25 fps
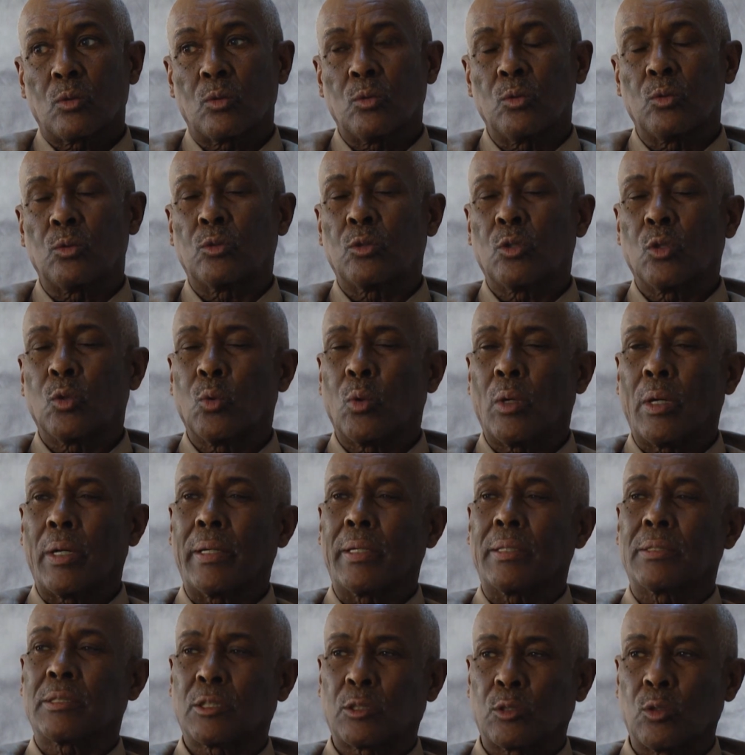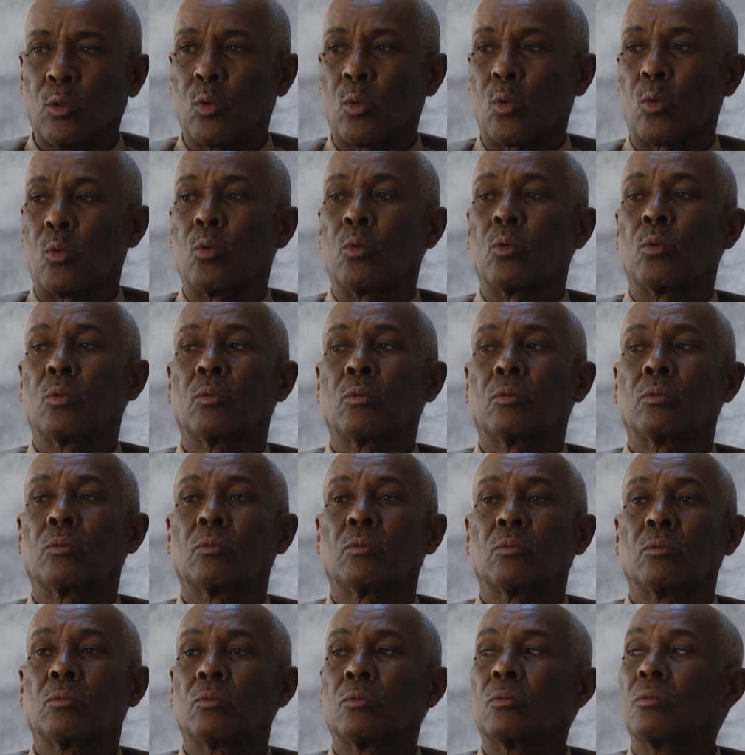The brigade
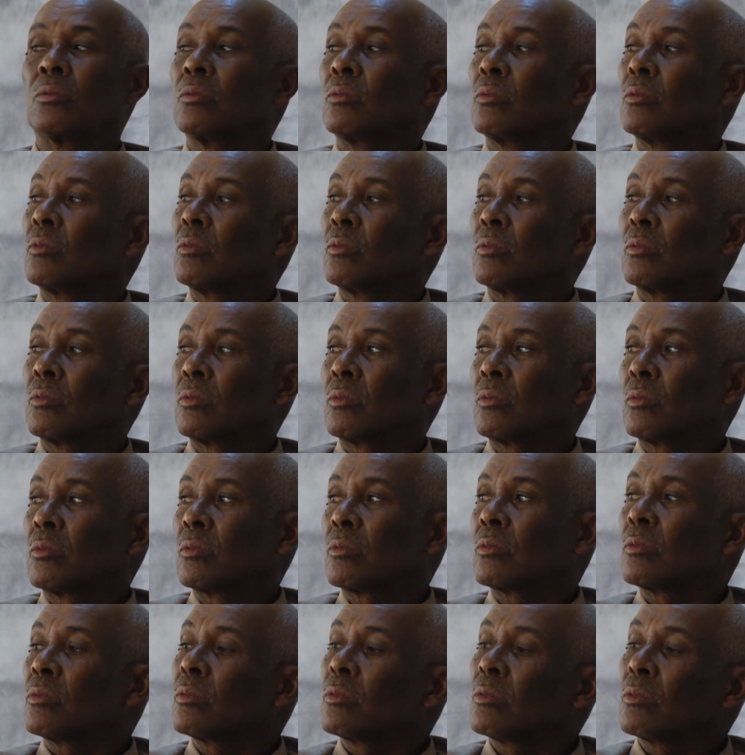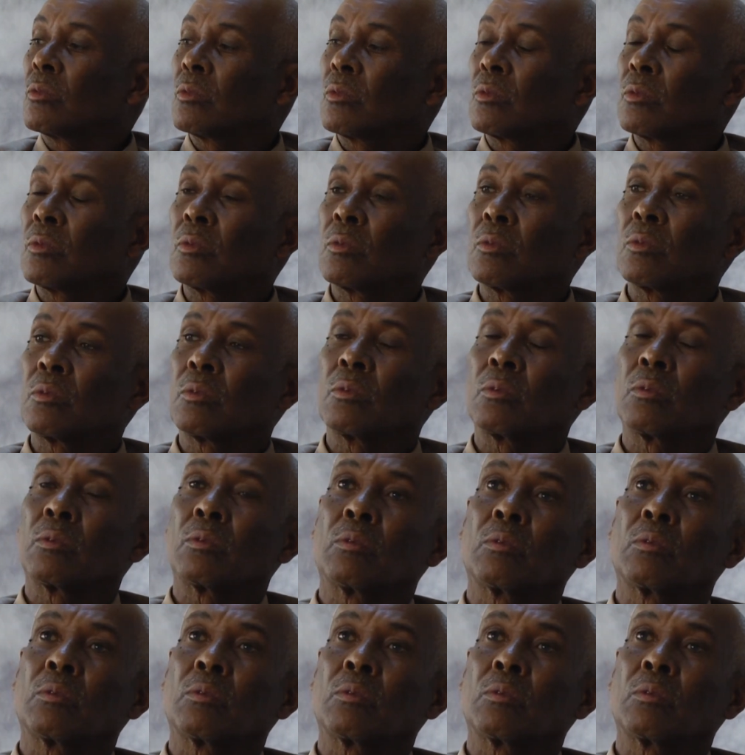consists of 3 battalions.